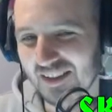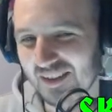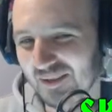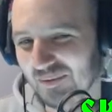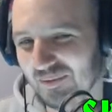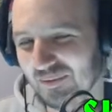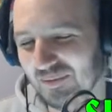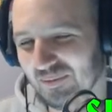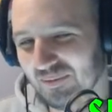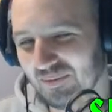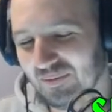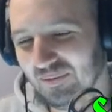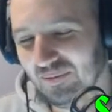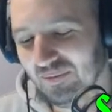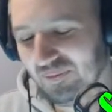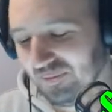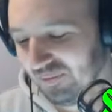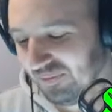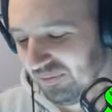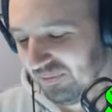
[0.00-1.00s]
Good
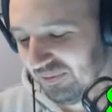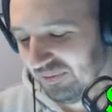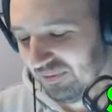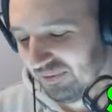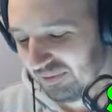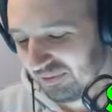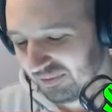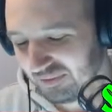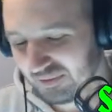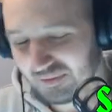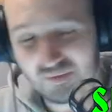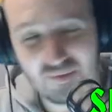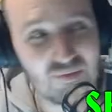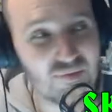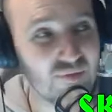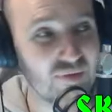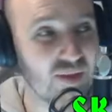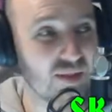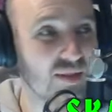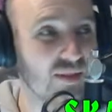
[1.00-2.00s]
for cannons and
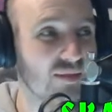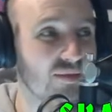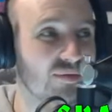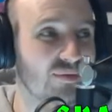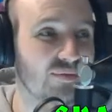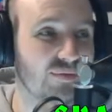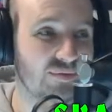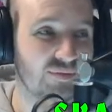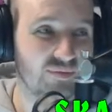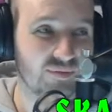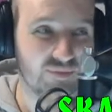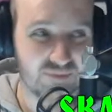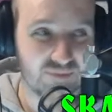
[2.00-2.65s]
stuff and